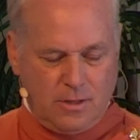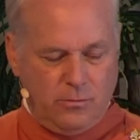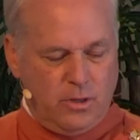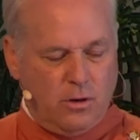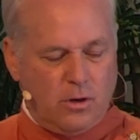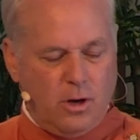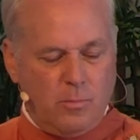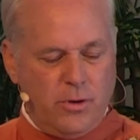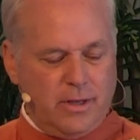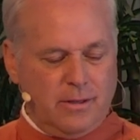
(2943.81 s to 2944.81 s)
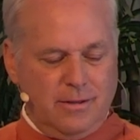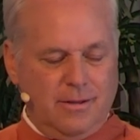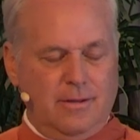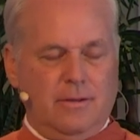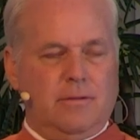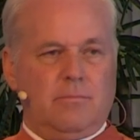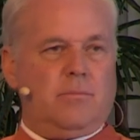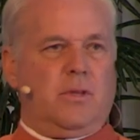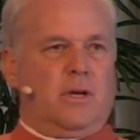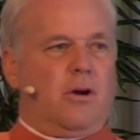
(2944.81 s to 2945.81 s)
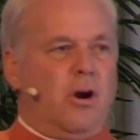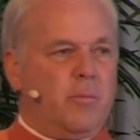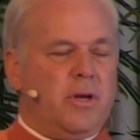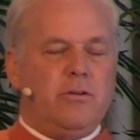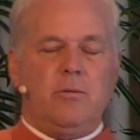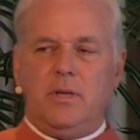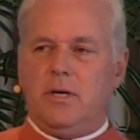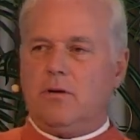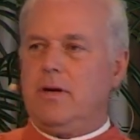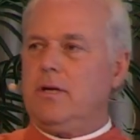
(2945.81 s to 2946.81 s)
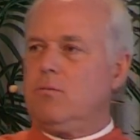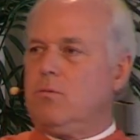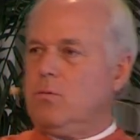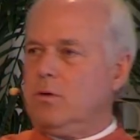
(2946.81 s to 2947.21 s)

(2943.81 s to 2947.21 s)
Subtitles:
Because we don't all bring the karma to be a great